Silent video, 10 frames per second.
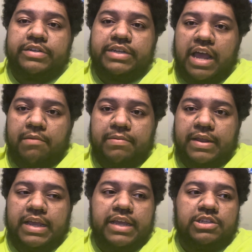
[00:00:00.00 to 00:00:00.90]

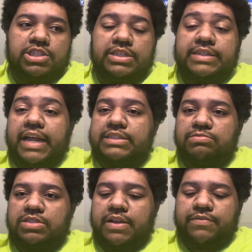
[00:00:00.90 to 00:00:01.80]
company, and she's got
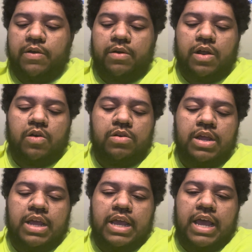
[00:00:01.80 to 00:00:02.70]
some stuff going on.
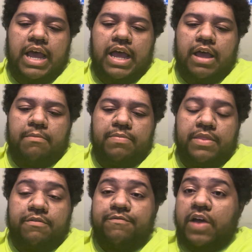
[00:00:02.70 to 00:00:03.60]

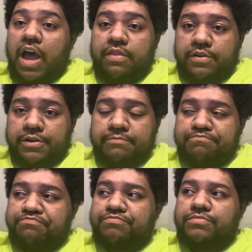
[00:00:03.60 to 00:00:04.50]
The father,
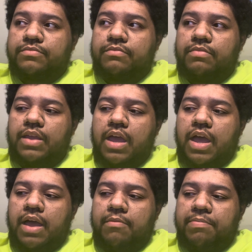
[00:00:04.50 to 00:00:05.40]

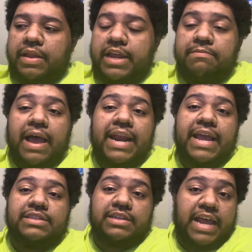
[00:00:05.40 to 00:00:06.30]
played by an
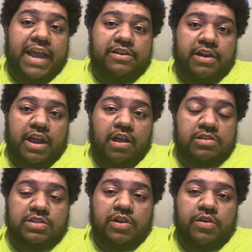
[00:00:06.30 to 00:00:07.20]
excellent actor, I
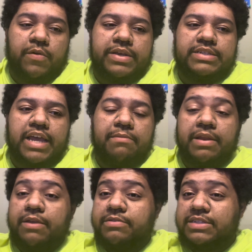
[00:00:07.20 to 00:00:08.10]
also don't know his name,
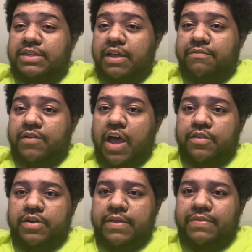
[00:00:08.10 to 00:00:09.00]
but he was the
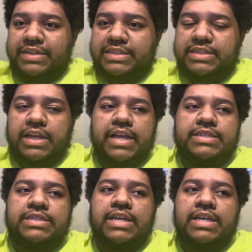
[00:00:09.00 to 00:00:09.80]
father in This Is Us.